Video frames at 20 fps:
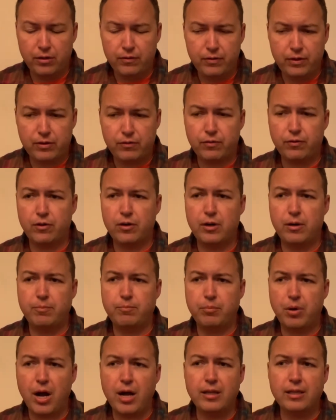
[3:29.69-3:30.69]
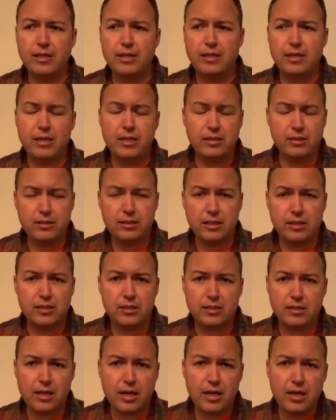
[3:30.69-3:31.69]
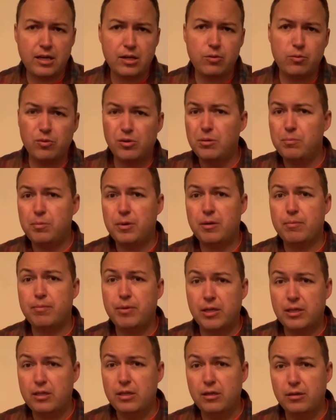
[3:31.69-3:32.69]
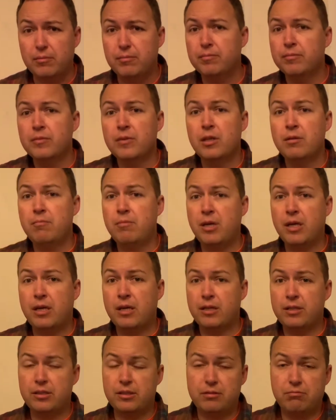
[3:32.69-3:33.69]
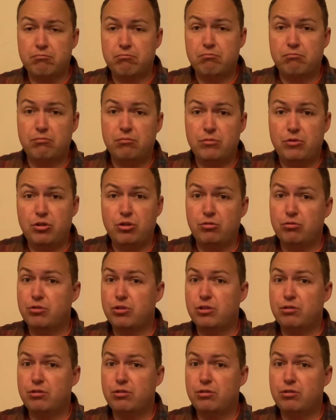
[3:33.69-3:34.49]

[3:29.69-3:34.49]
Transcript: And for a polytheistic society, wouldn't be a big deal because you're,